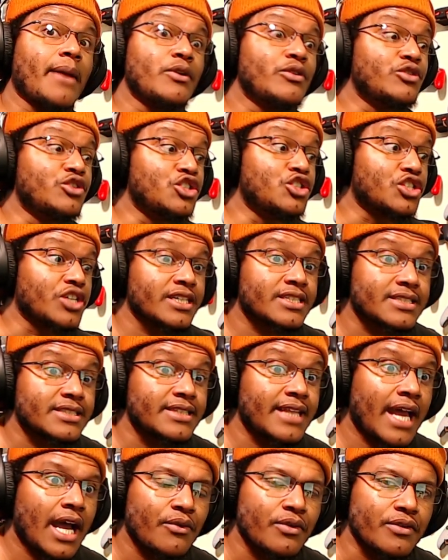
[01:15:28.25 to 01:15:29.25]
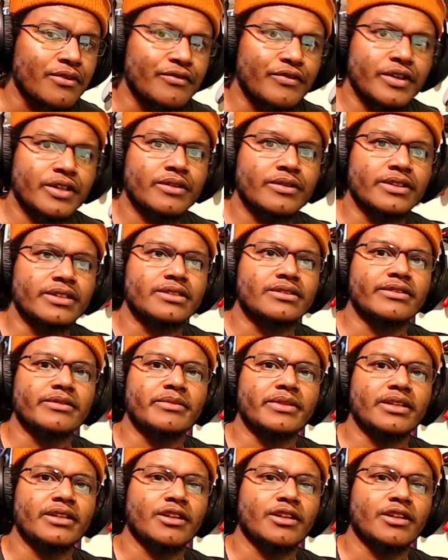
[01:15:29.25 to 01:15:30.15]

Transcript: You just now revealed it to me.